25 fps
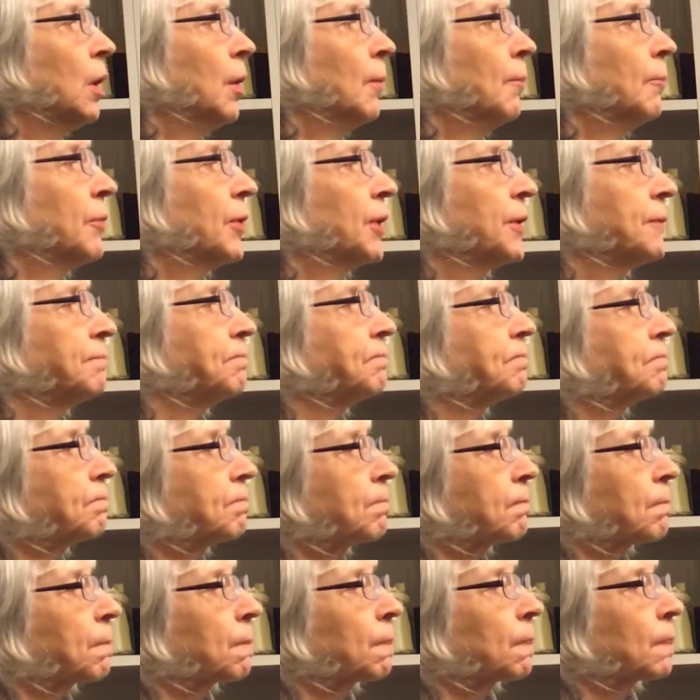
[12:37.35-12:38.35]
But
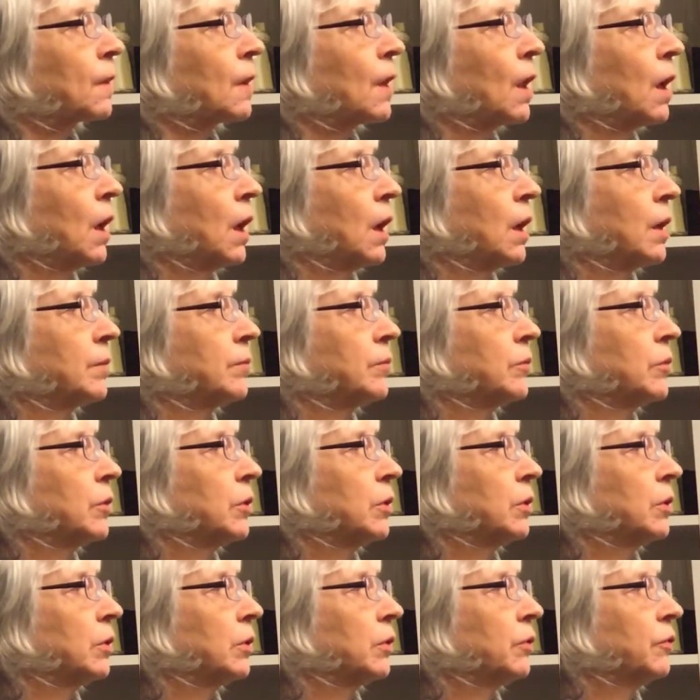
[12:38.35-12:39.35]
um,
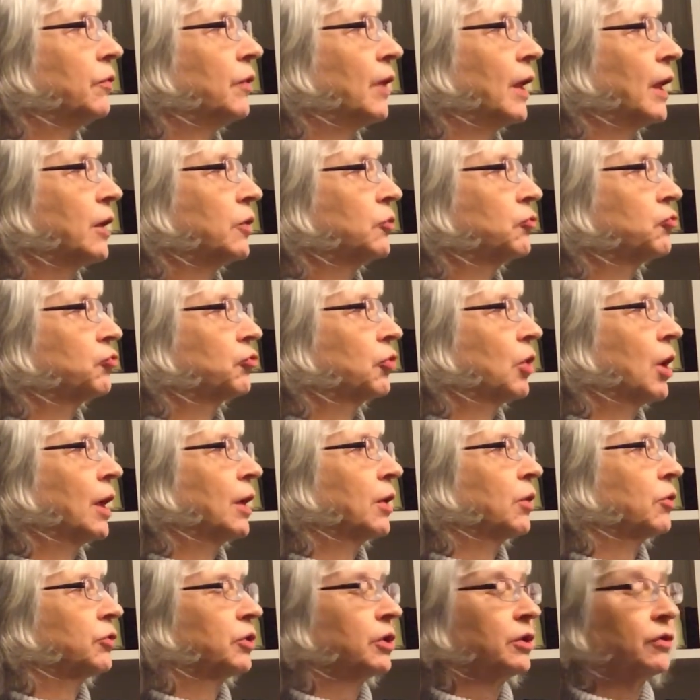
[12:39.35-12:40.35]
that
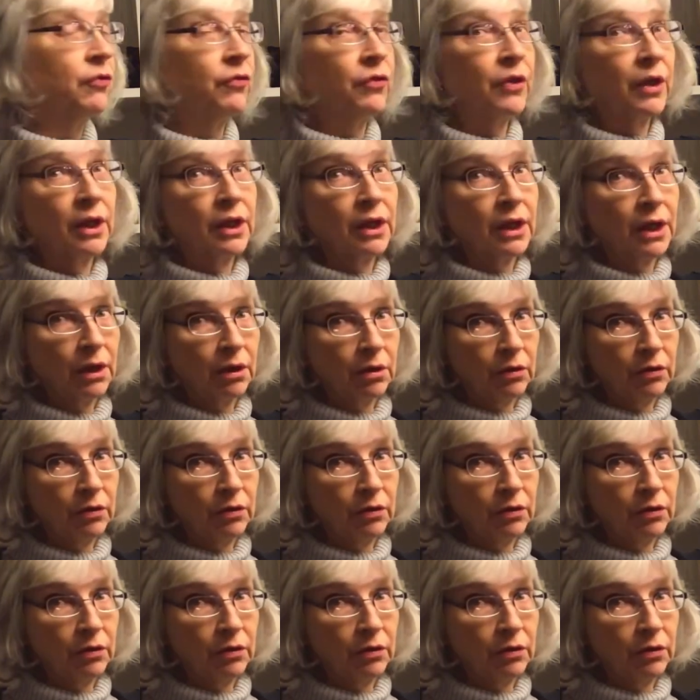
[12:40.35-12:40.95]
child, if they can,